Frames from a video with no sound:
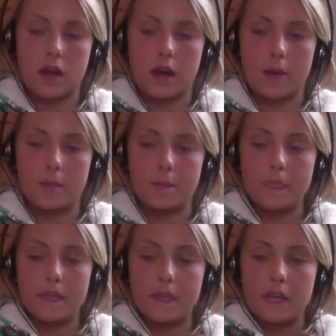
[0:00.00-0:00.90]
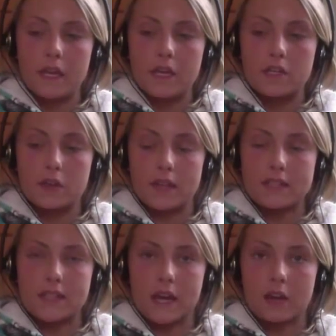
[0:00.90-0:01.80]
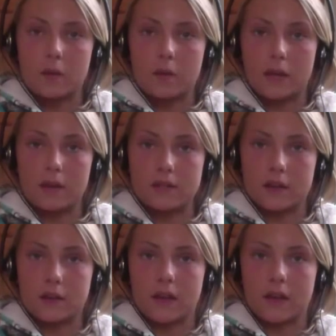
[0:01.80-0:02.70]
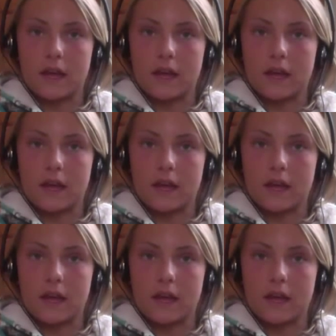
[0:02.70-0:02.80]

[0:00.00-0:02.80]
So that's kind of when I was like, okay,